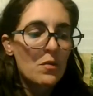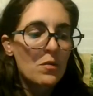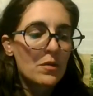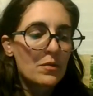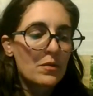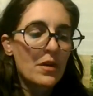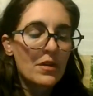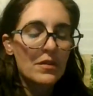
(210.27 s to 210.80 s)

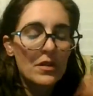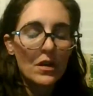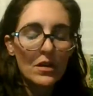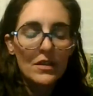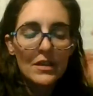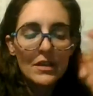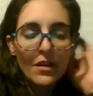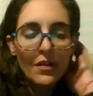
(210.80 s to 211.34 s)
We're
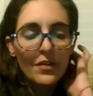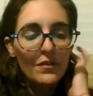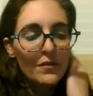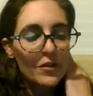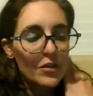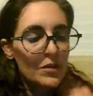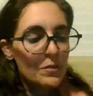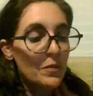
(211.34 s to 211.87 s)
still on the
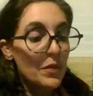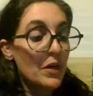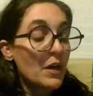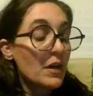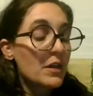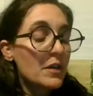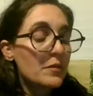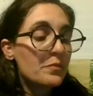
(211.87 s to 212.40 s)
first
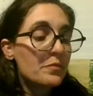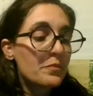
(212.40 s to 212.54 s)
book.